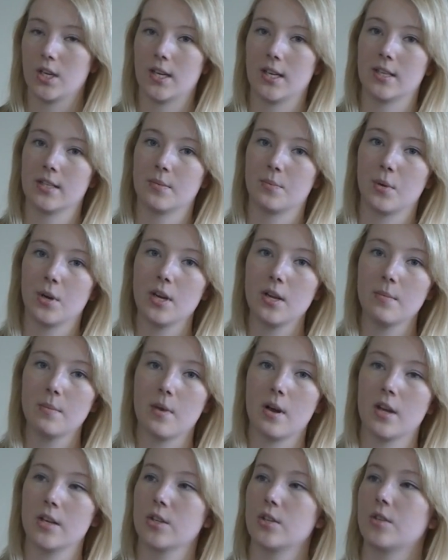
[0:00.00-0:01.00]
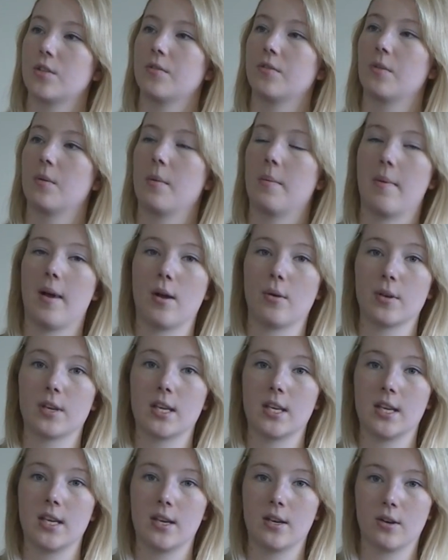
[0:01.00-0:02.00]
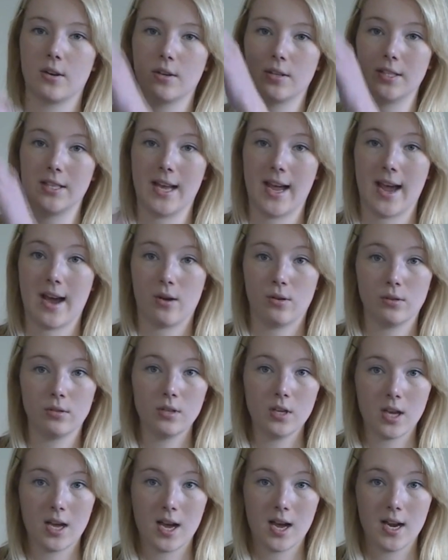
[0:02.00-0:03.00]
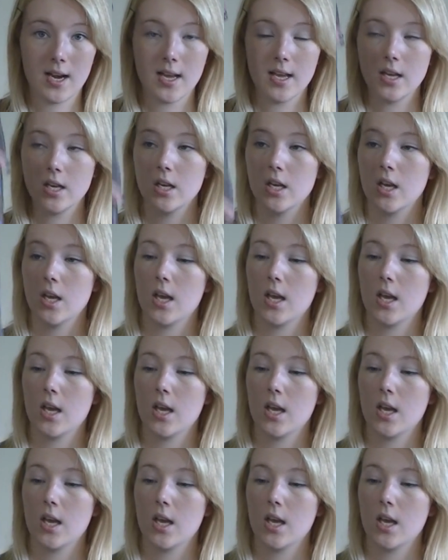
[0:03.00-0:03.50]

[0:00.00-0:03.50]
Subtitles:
is pretty much from about here down on it,